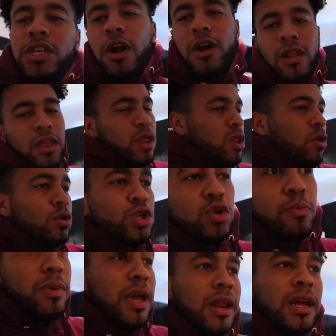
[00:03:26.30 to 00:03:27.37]
start the social
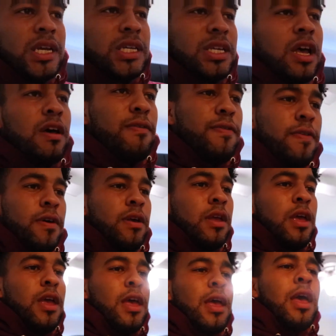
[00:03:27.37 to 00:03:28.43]
media stuff,
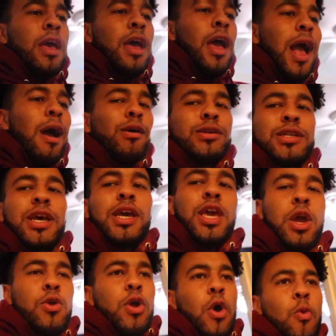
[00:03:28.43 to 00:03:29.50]
I was like,
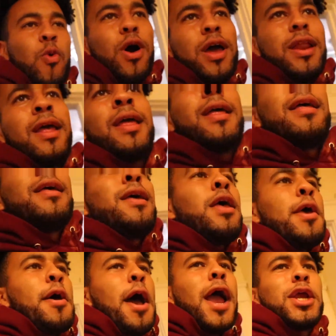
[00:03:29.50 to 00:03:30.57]
you know what?
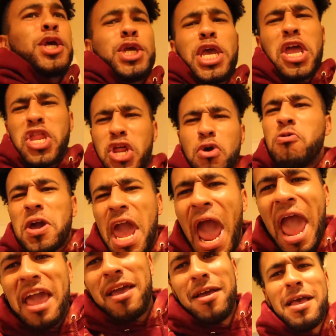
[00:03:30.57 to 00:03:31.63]
I just hit two
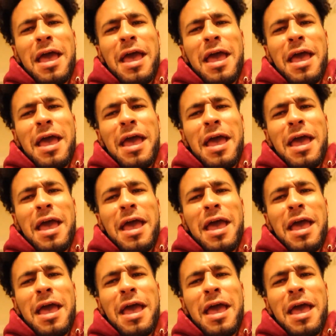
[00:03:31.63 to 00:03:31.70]
K.